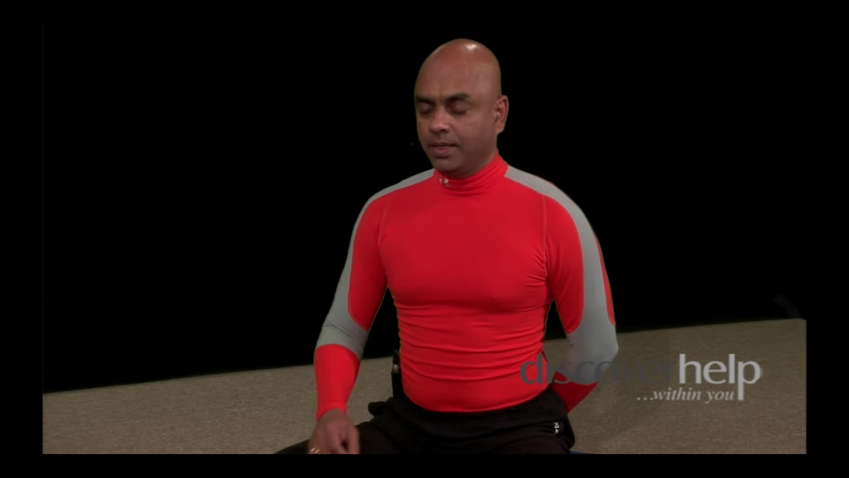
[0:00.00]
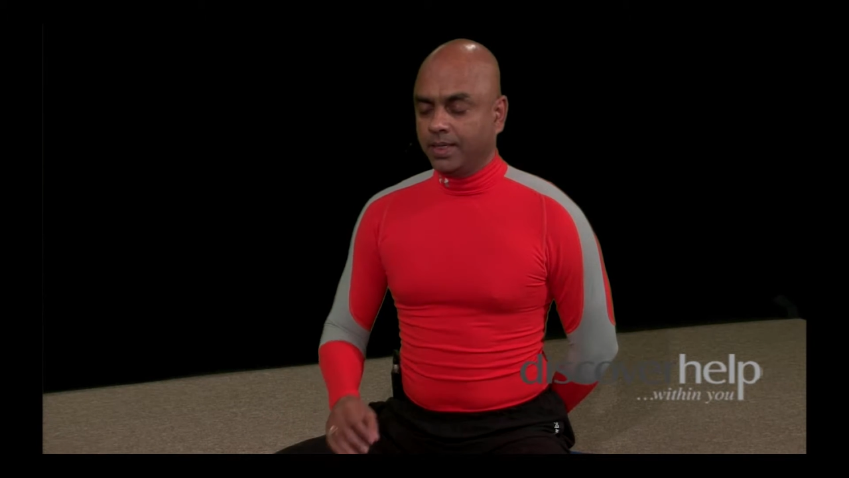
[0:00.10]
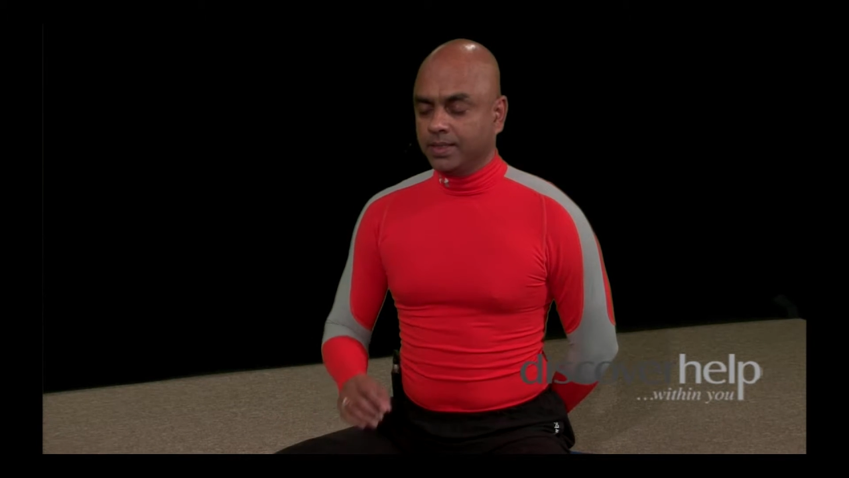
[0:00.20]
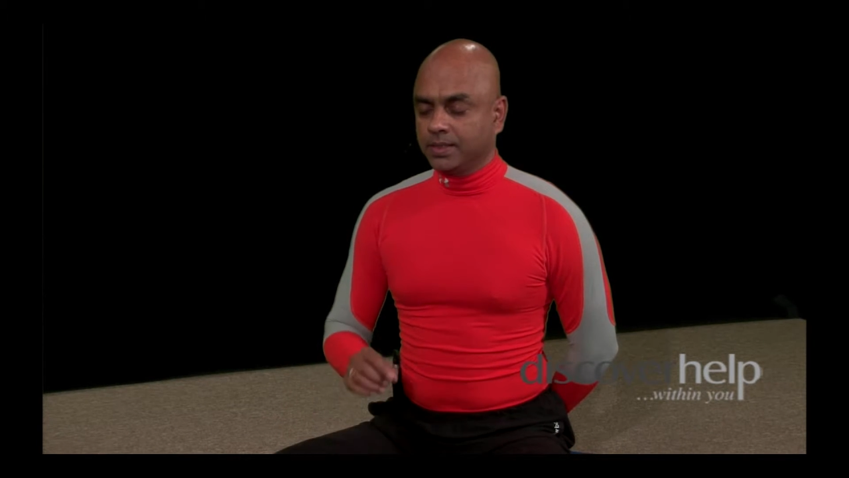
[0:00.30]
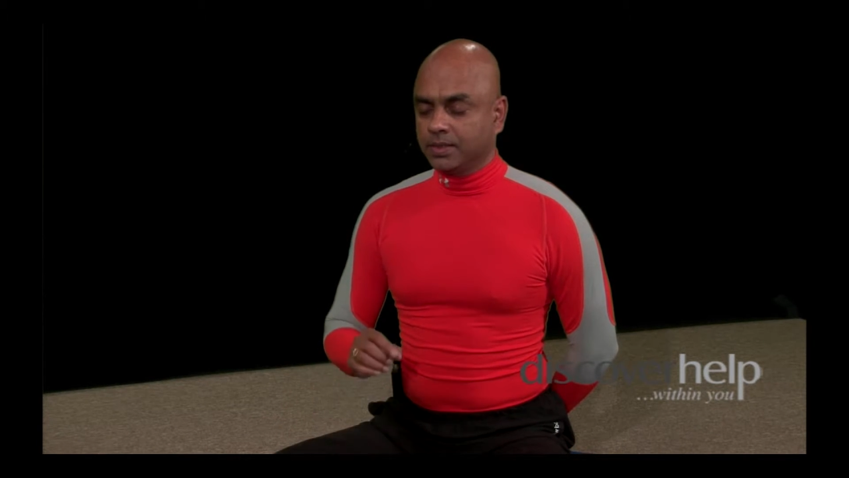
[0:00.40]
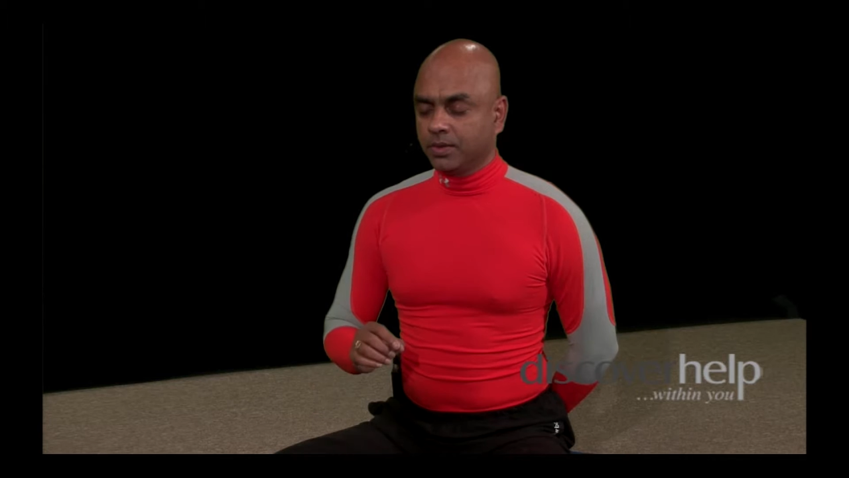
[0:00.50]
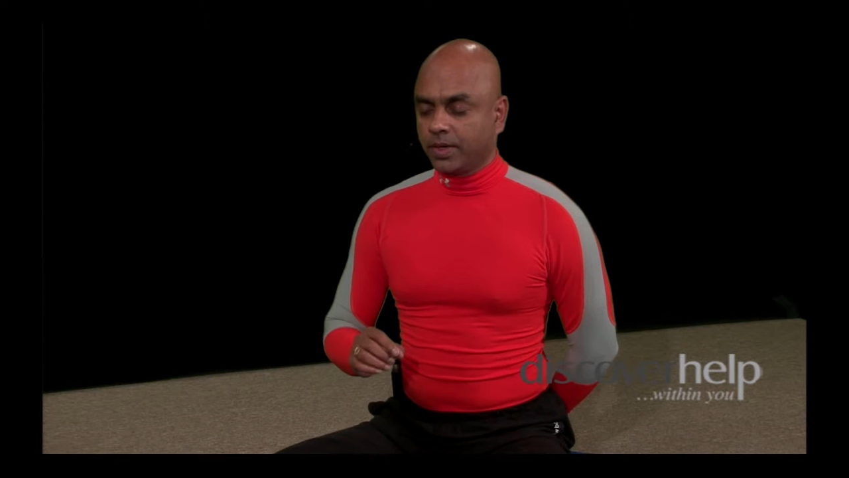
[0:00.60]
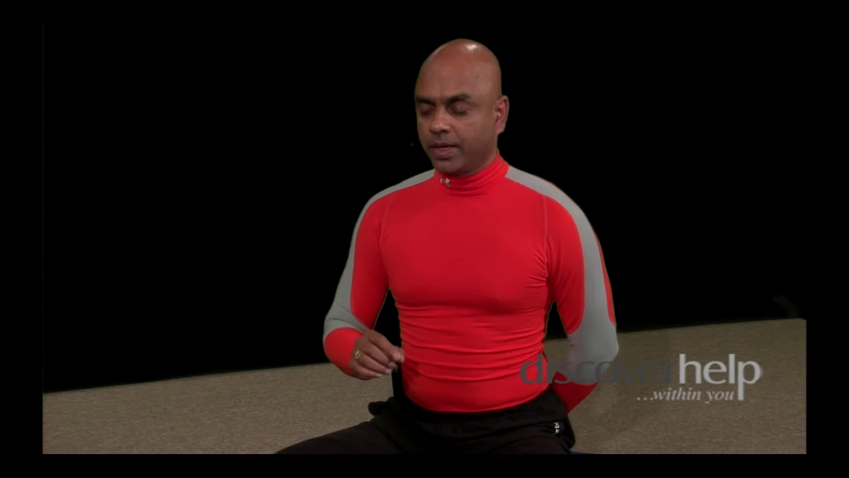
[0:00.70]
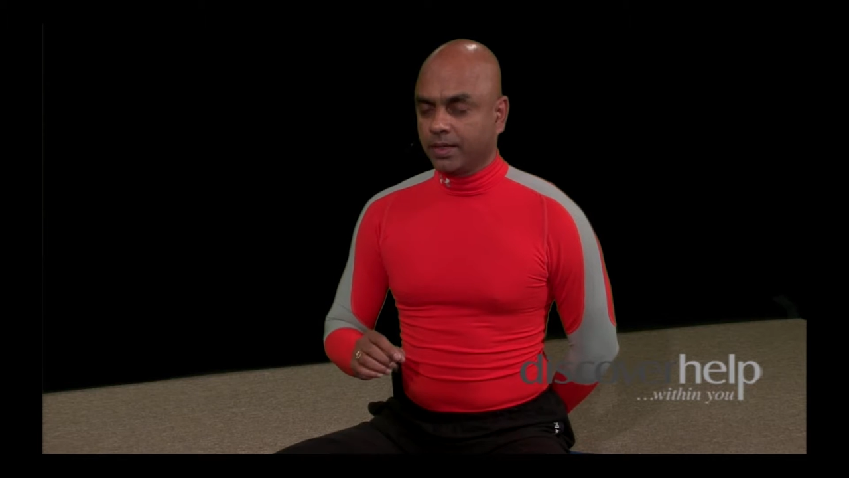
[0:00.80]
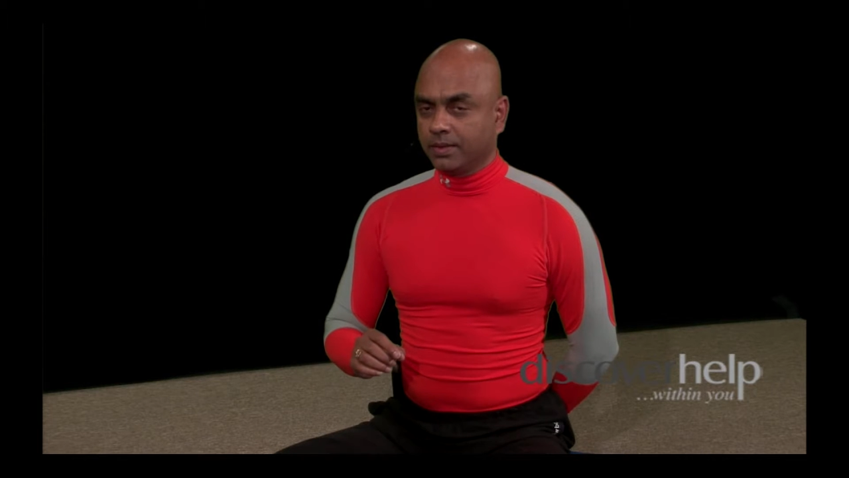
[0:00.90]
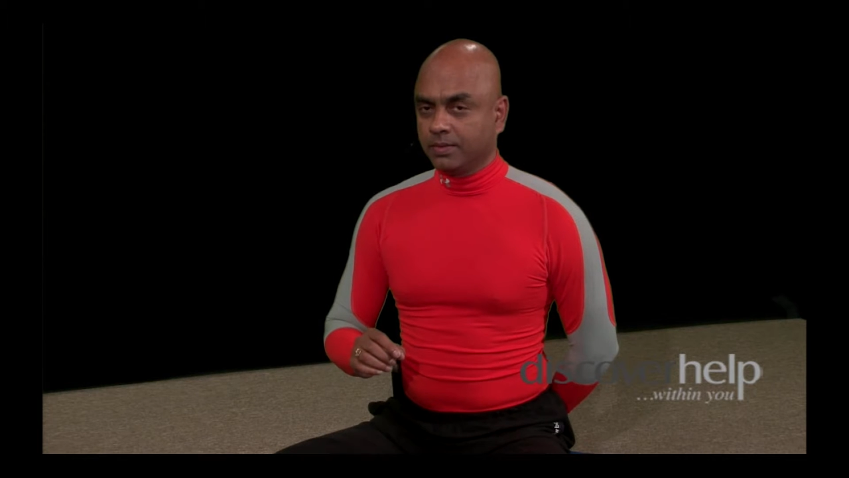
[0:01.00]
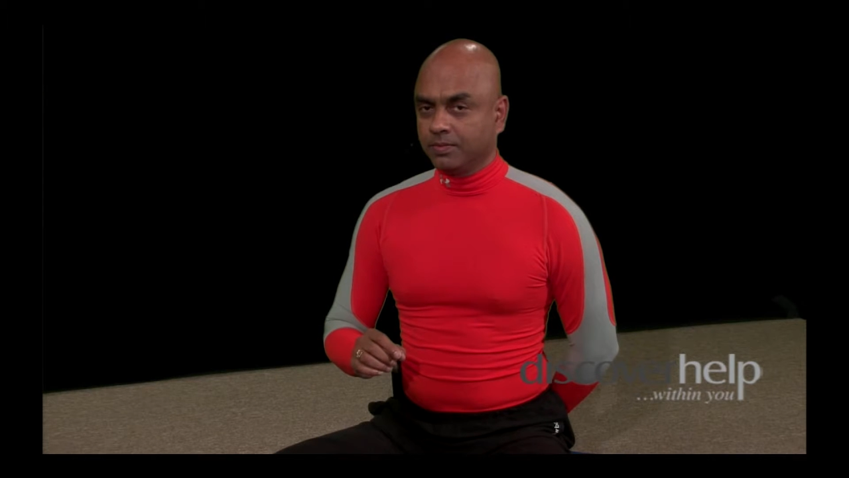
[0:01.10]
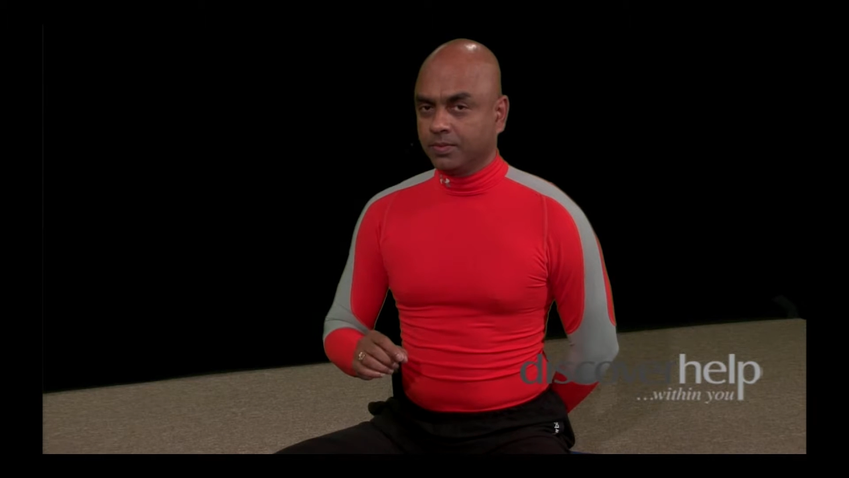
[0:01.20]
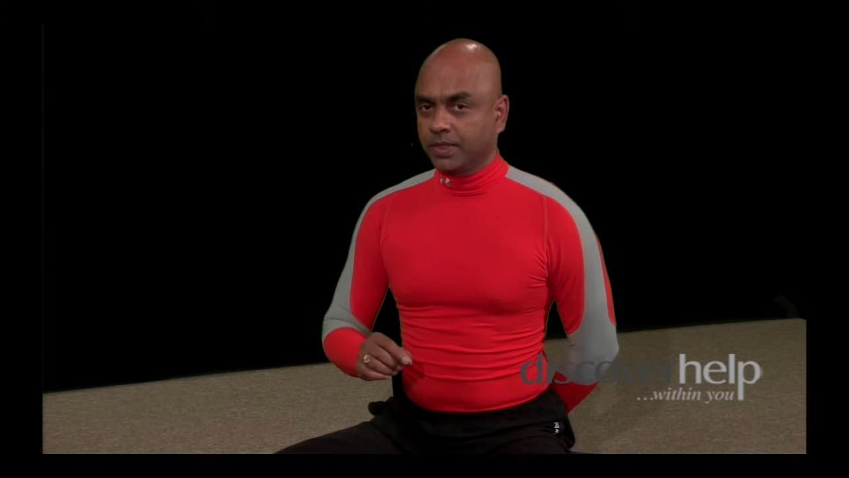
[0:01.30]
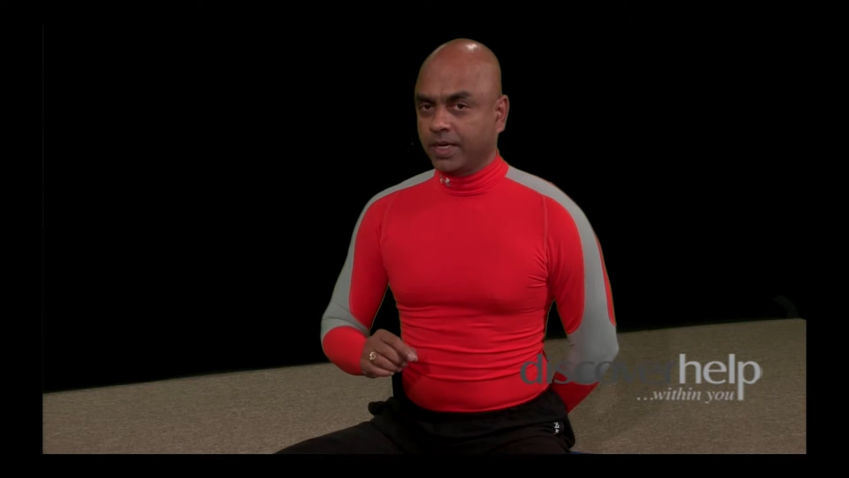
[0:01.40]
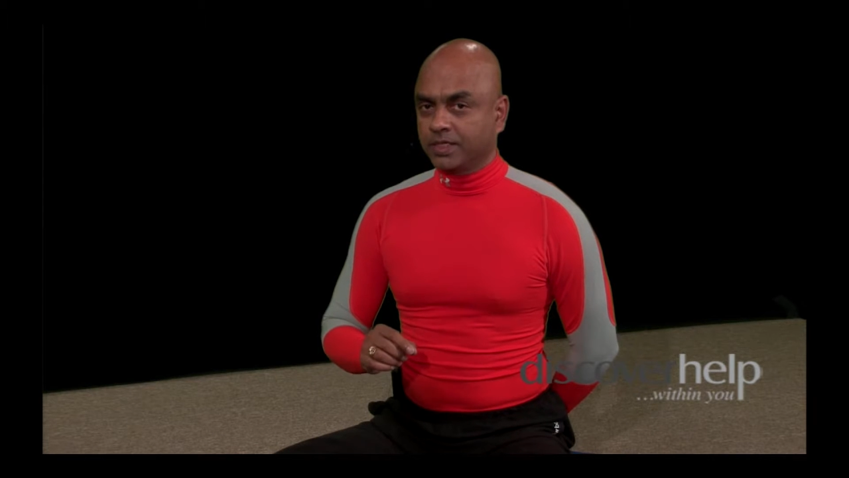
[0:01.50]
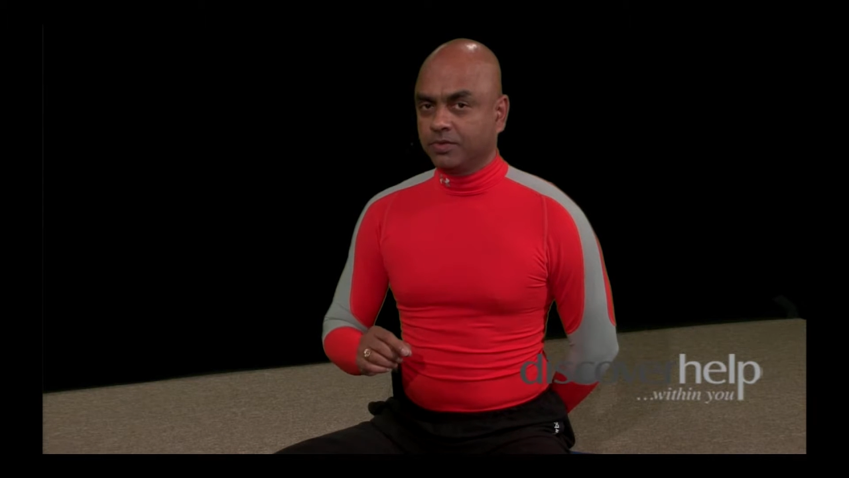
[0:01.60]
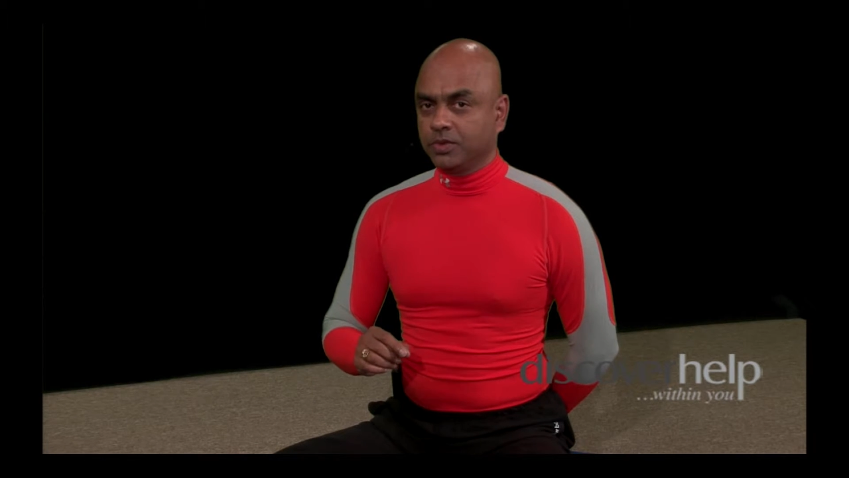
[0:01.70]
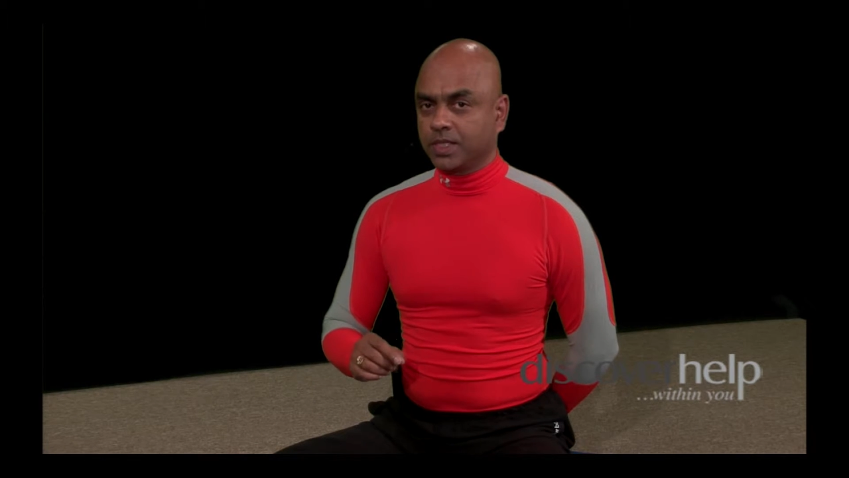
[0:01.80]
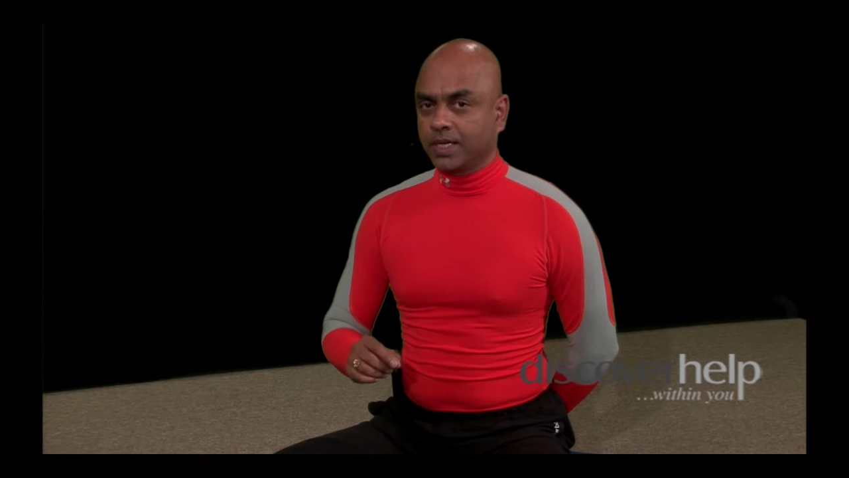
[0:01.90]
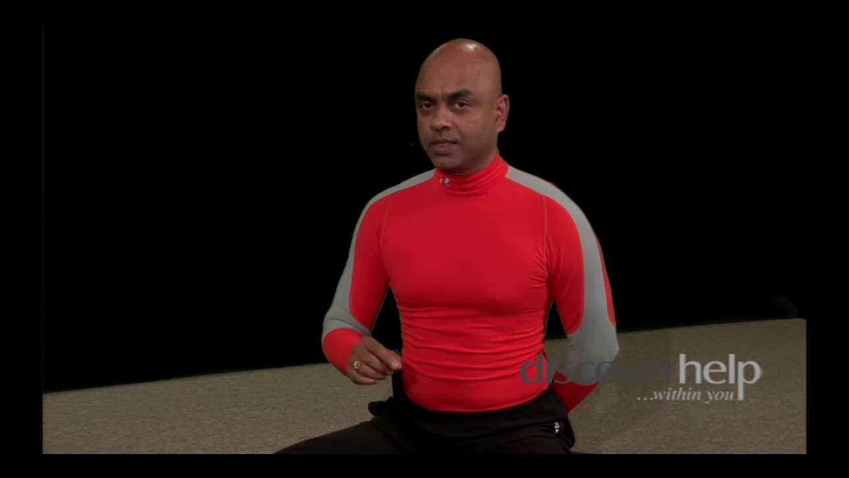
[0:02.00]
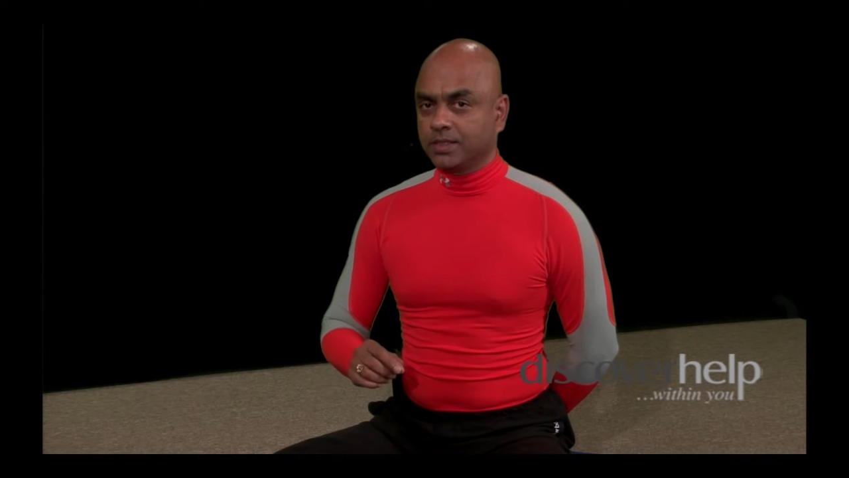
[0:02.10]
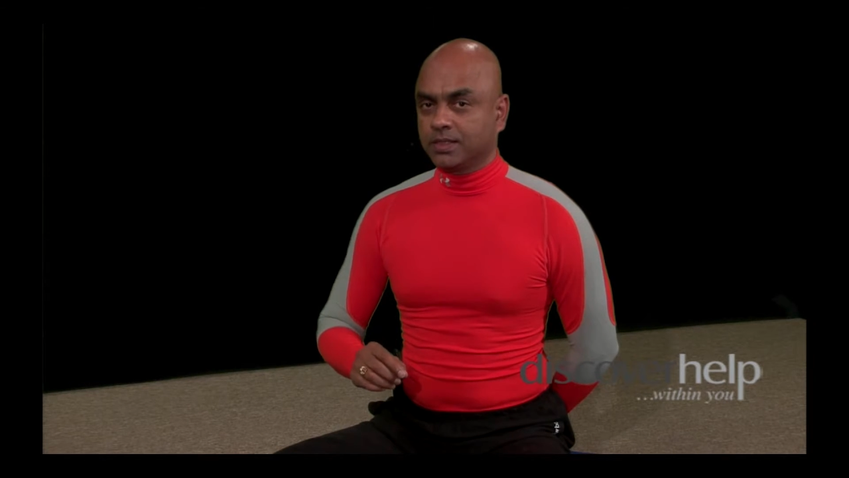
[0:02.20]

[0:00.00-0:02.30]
let us today, for the next few cycles,